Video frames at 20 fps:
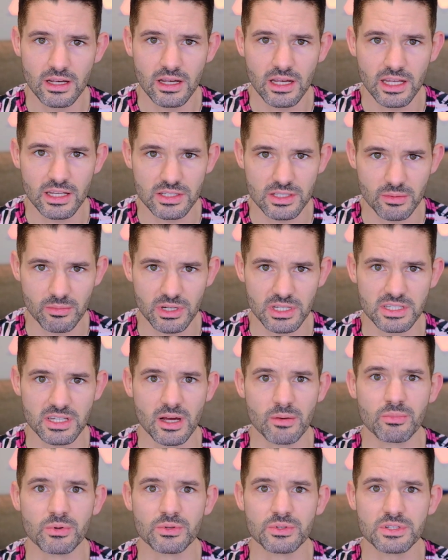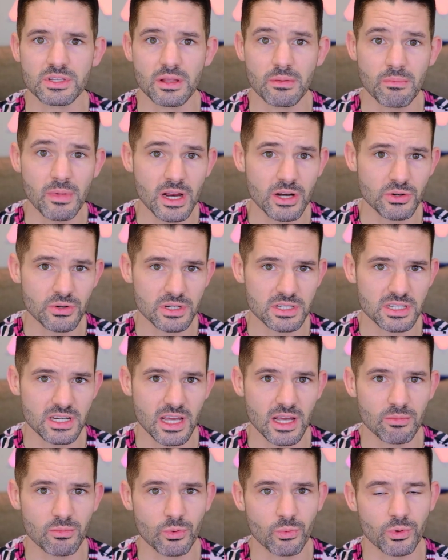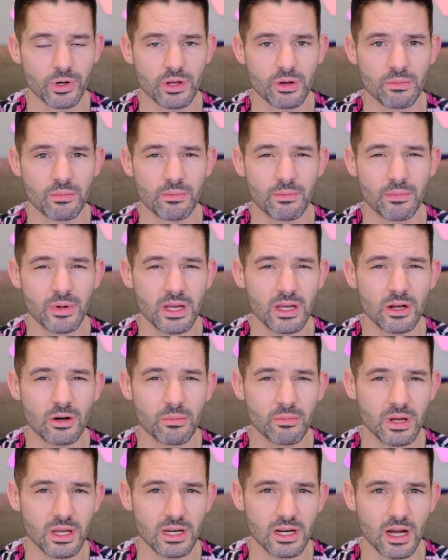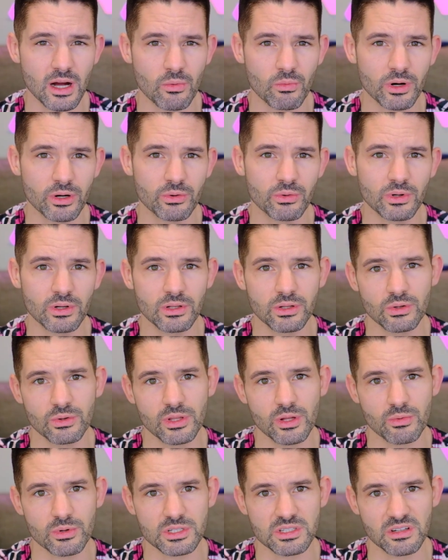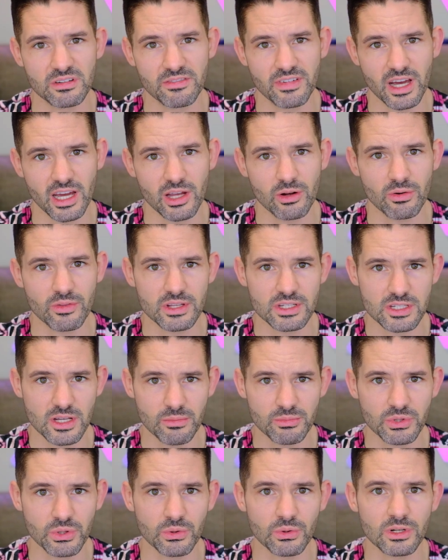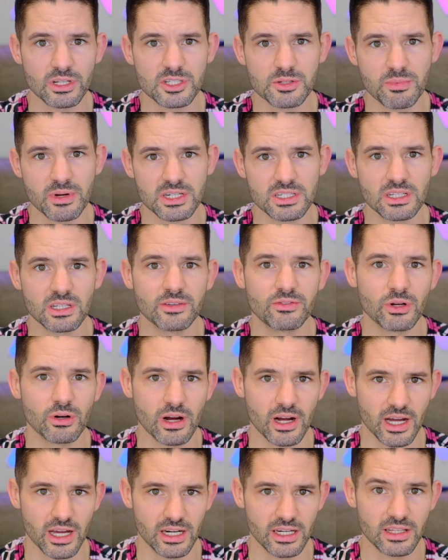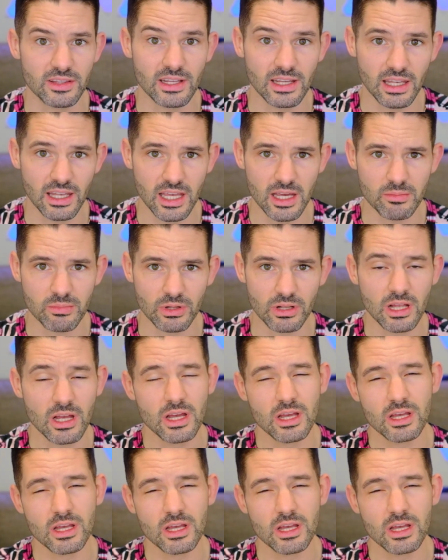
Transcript: in some examples, the matrix table where you may or may not want to include the original value on the subtotal, especially if you're hiding the label.